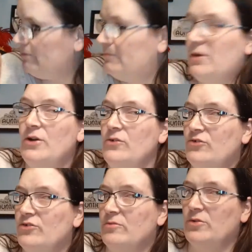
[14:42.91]

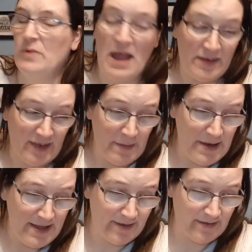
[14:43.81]
Potion ball. Does that
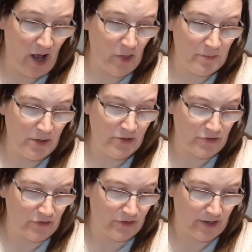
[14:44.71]
mean there's other
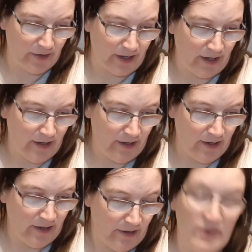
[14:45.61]
potions out there?
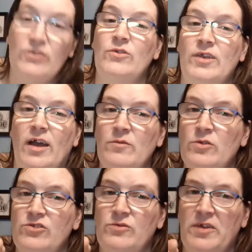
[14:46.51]
Susie, I haven't
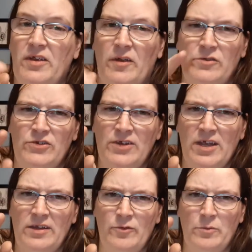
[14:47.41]
watched your video. Did you
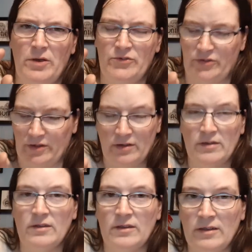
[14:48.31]
get a different potion?
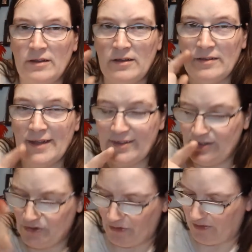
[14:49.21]
That's
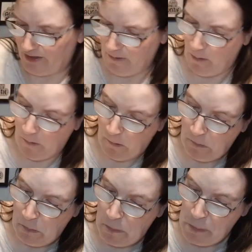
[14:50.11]
interesting.
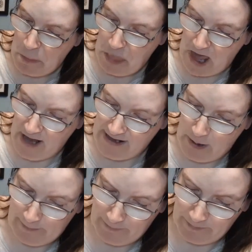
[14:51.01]

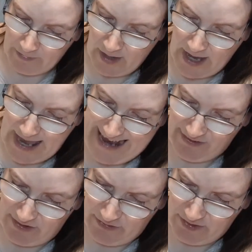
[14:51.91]
Um,
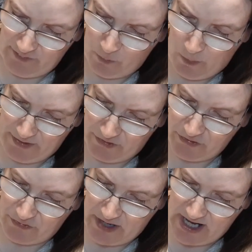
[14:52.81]
exclusive
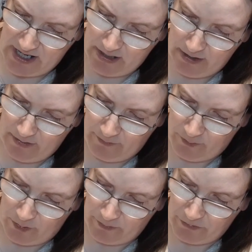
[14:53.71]
wizardry
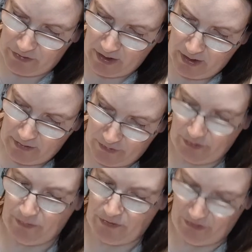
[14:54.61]
uniforms
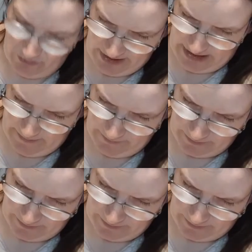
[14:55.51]
Christmas stocking.